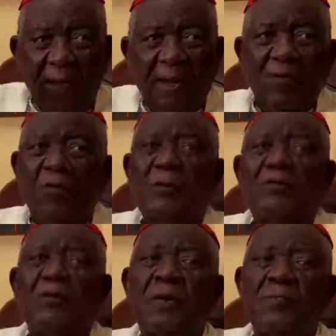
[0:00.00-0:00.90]
and what
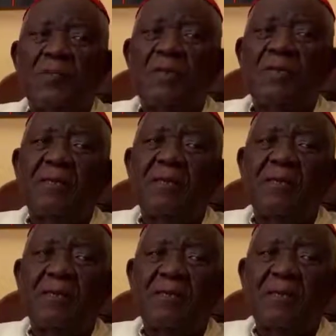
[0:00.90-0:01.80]
you are thinking.
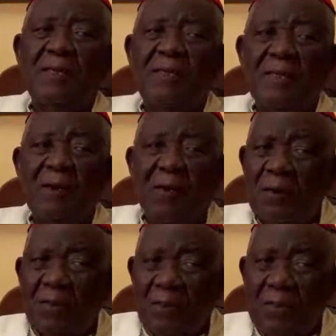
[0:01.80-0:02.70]

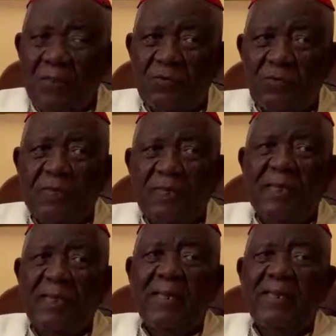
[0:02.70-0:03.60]
Otherwise, you are
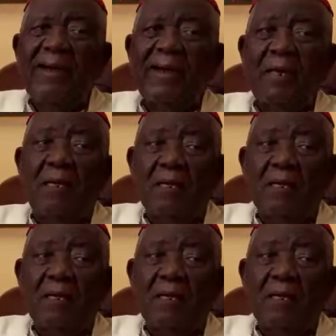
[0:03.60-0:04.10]
telling a lie.